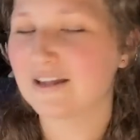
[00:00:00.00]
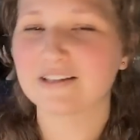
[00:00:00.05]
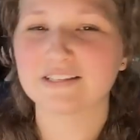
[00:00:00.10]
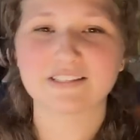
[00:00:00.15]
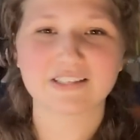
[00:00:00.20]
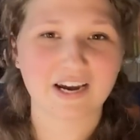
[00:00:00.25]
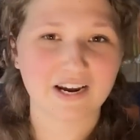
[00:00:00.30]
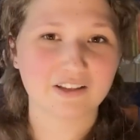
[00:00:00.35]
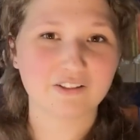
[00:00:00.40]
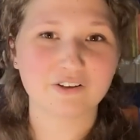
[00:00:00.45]

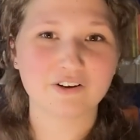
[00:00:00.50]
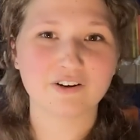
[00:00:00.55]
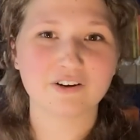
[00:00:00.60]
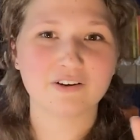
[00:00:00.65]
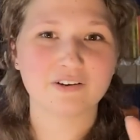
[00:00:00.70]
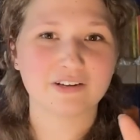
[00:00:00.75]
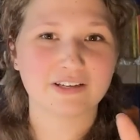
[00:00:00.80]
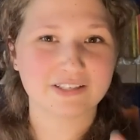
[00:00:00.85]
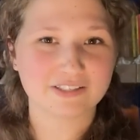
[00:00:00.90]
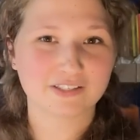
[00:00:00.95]

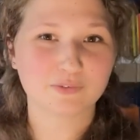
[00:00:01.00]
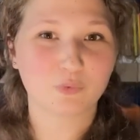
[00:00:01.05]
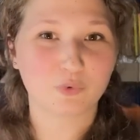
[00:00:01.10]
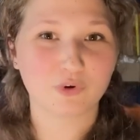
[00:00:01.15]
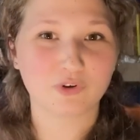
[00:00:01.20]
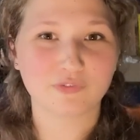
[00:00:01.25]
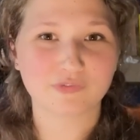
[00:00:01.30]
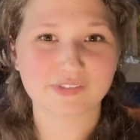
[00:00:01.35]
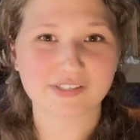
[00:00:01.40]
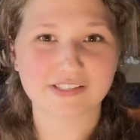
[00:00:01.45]
Tyler is a
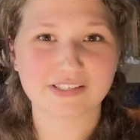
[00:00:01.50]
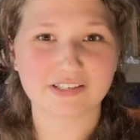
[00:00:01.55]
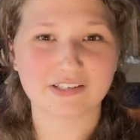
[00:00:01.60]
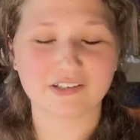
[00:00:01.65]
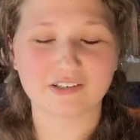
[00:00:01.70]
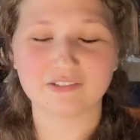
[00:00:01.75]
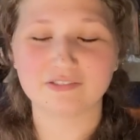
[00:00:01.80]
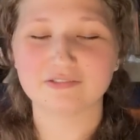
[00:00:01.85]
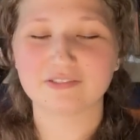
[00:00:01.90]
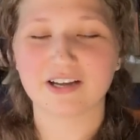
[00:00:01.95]
wolf
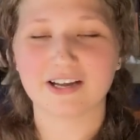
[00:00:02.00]
still,